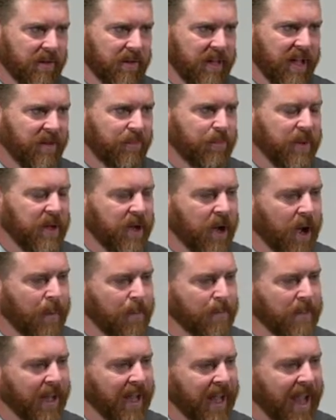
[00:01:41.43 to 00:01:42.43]
They've
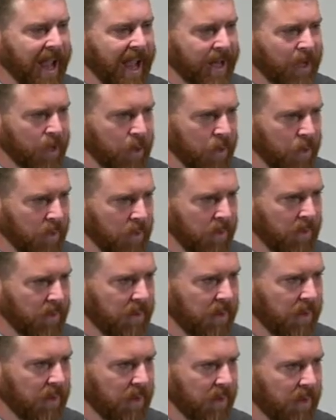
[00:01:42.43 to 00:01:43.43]
become mechanical.
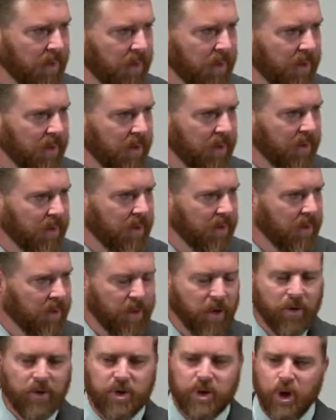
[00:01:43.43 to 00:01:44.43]

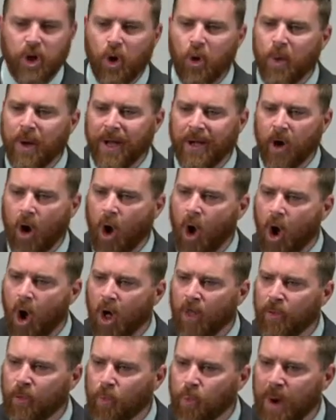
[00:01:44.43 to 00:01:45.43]
They're doing
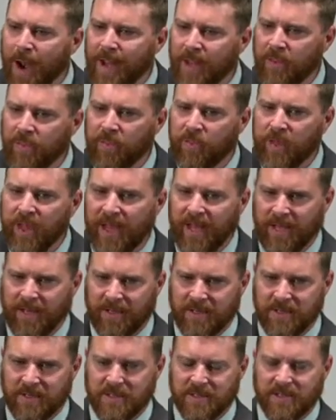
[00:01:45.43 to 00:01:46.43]
all the right
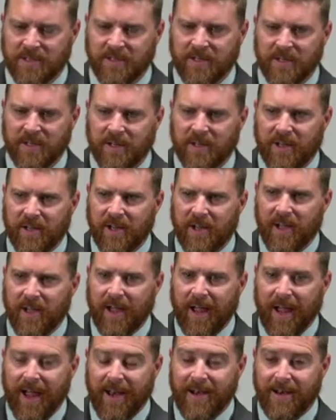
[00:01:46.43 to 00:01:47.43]
things.
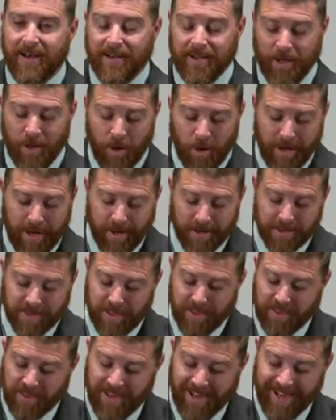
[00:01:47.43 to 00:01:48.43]
And, you know, here's
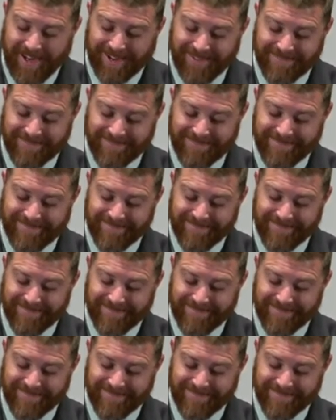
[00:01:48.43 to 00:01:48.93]
the thing.